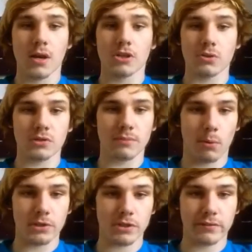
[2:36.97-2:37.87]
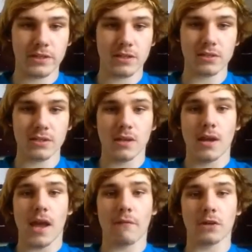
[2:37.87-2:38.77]
student support services,
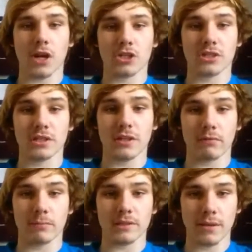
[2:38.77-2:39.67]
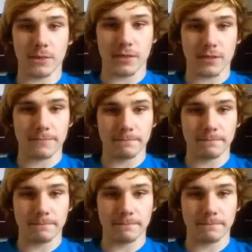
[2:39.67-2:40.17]
and reductions in government subsidies.